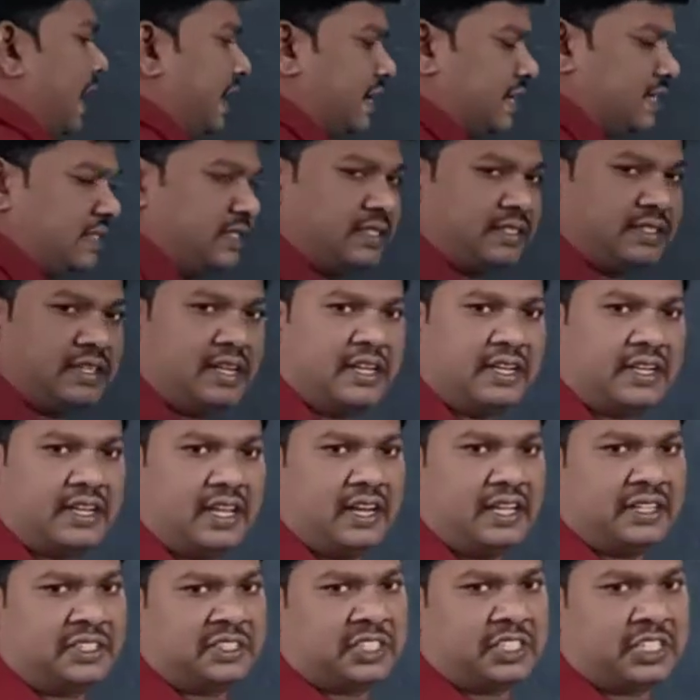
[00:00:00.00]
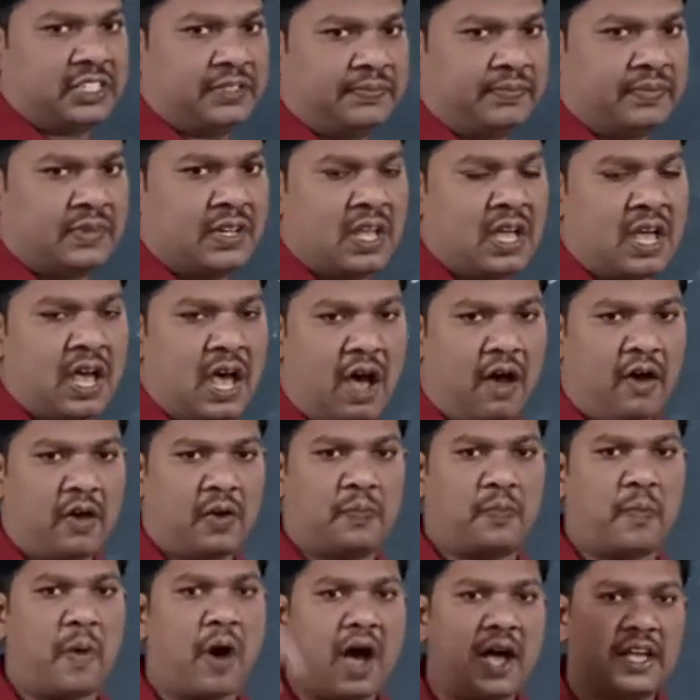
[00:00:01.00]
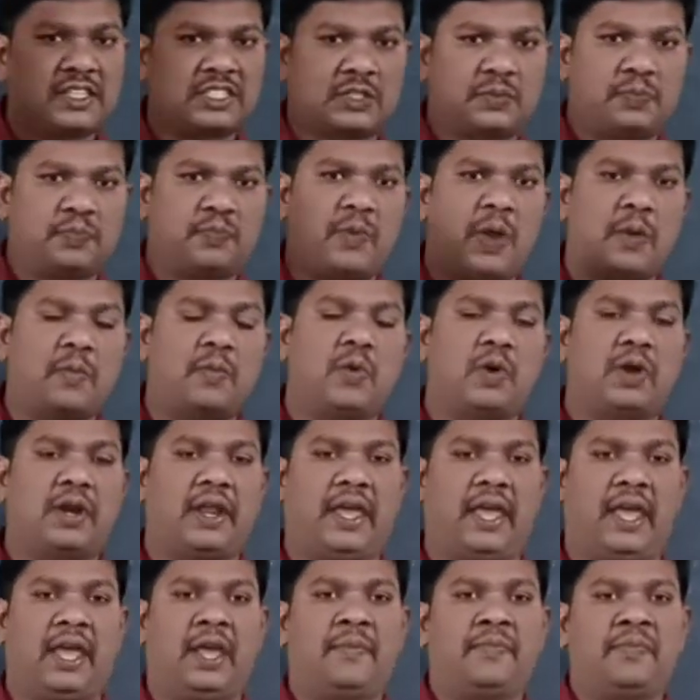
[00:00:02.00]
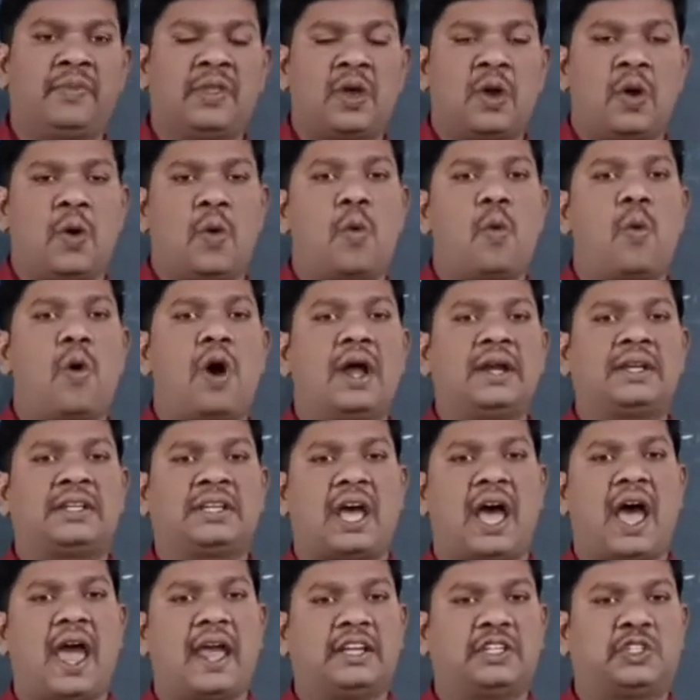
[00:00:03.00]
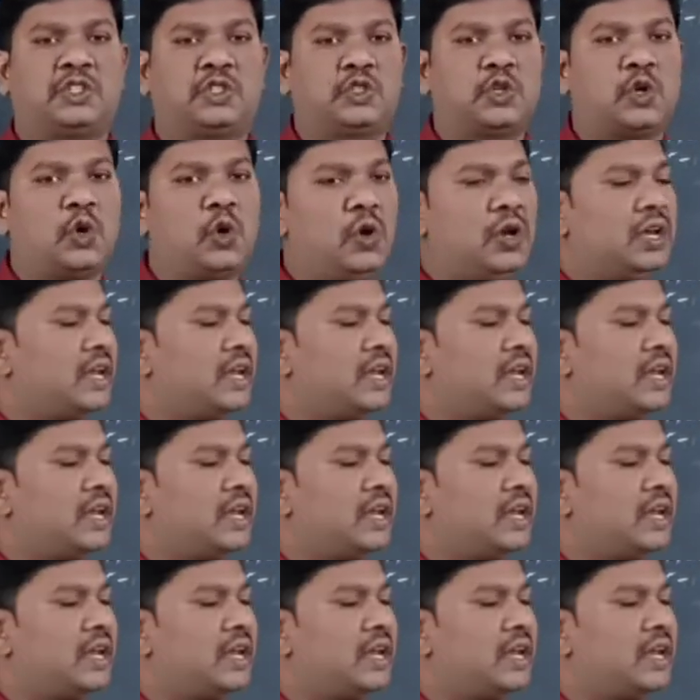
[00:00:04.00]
us recollect our past memory, what I told